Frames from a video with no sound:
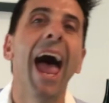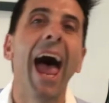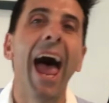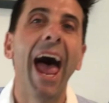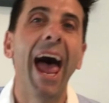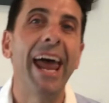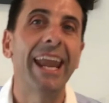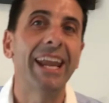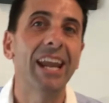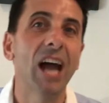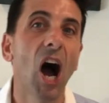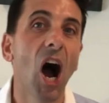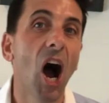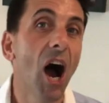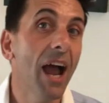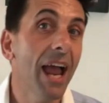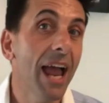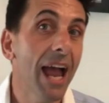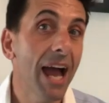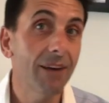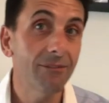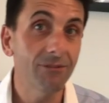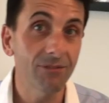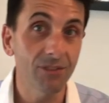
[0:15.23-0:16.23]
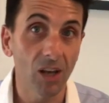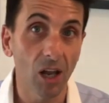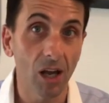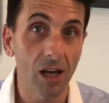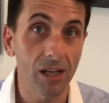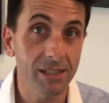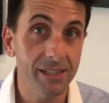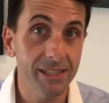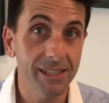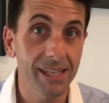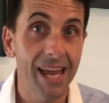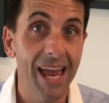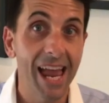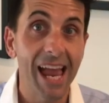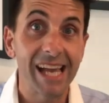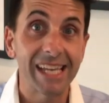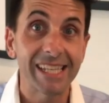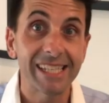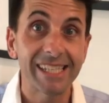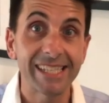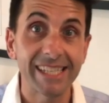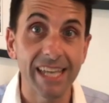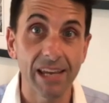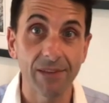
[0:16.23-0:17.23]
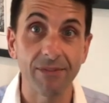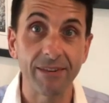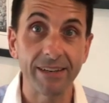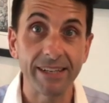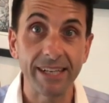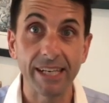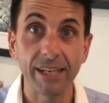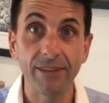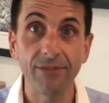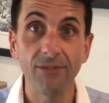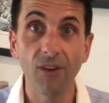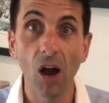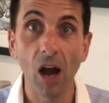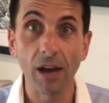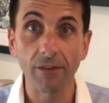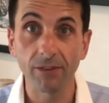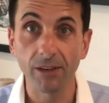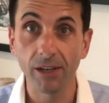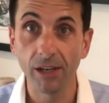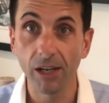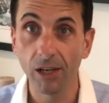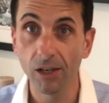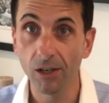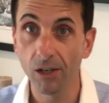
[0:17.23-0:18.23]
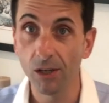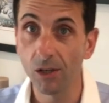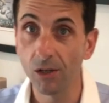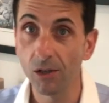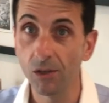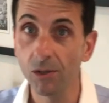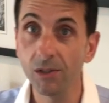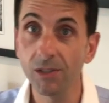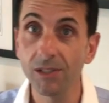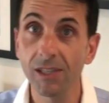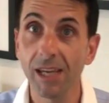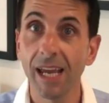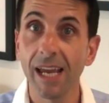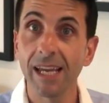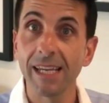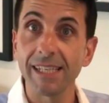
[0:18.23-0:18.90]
and I have lost 75 kilos